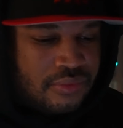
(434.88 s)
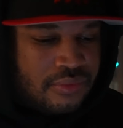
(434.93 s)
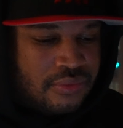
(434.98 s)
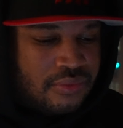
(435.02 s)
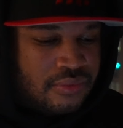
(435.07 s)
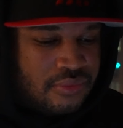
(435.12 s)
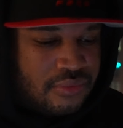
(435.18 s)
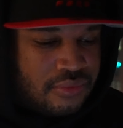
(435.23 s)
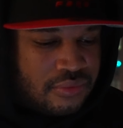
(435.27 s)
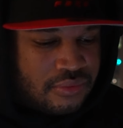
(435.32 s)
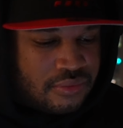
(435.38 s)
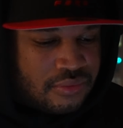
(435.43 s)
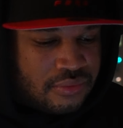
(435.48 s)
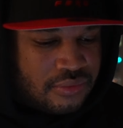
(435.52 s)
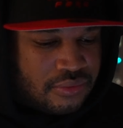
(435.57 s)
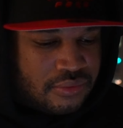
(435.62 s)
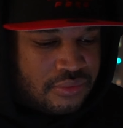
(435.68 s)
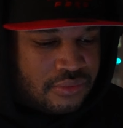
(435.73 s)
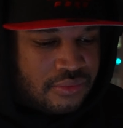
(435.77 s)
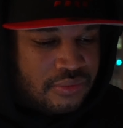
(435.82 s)
my thugs, them
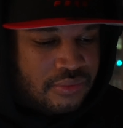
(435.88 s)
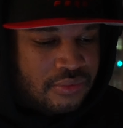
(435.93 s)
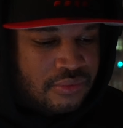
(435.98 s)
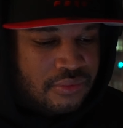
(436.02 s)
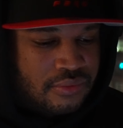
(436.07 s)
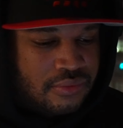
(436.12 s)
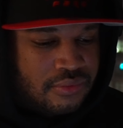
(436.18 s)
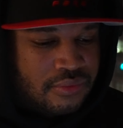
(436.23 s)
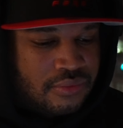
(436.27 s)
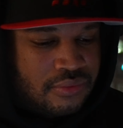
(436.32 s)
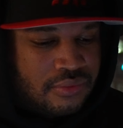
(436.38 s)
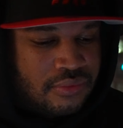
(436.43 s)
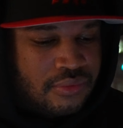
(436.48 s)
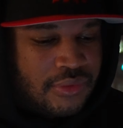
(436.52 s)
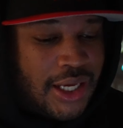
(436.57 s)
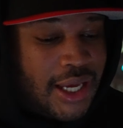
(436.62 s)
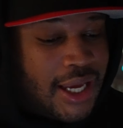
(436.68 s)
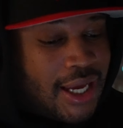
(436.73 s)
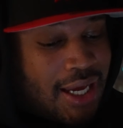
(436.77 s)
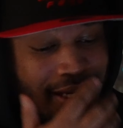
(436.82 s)
hot, my
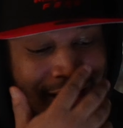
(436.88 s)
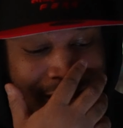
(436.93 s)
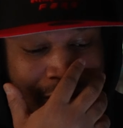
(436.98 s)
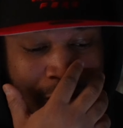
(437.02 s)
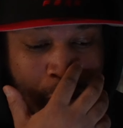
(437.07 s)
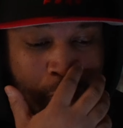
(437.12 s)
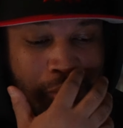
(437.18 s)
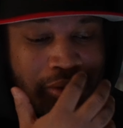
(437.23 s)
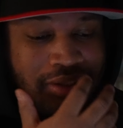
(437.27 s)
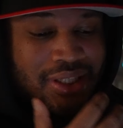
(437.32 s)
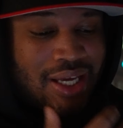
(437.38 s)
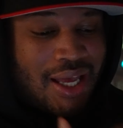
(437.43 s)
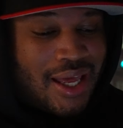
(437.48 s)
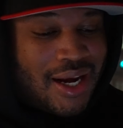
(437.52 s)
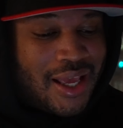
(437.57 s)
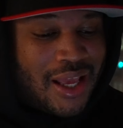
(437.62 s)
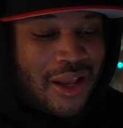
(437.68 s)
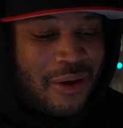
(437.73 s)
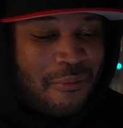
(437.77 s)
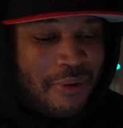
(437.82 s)
guns. And he always
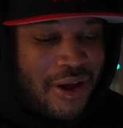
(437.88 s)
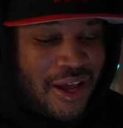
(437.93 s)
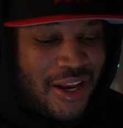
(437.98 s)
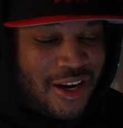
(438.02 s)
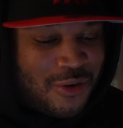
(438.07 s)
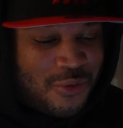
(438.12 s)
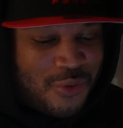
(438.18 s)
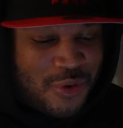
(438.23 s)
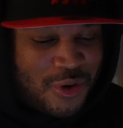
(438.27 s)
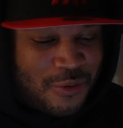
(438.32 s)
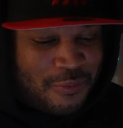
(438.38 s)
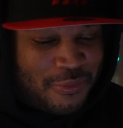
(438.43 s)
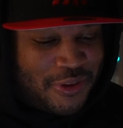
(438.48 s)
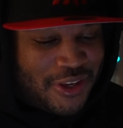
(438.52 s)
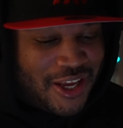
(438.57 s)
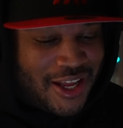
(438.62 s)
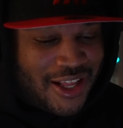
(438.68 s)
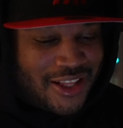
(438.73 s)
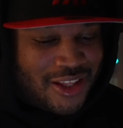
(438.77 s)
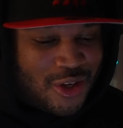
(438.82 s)
got everybody with him. He
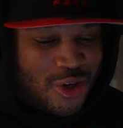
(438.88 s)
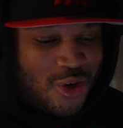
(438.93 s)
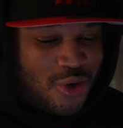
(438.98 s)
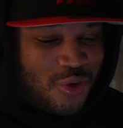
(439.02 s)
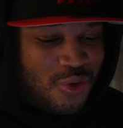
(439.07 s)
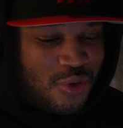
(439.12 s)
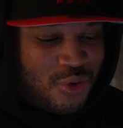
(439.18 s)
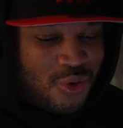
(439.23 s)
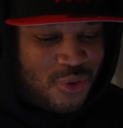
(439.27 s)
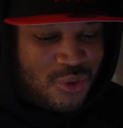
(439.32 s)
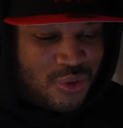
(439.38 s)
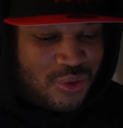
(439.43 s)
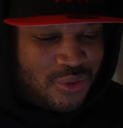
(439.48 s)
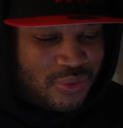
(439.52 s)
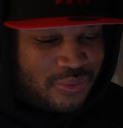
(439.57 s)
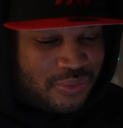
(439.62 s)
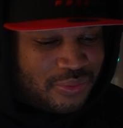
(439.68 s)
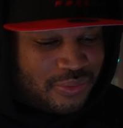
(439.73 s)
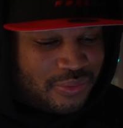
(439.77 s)
got the crew.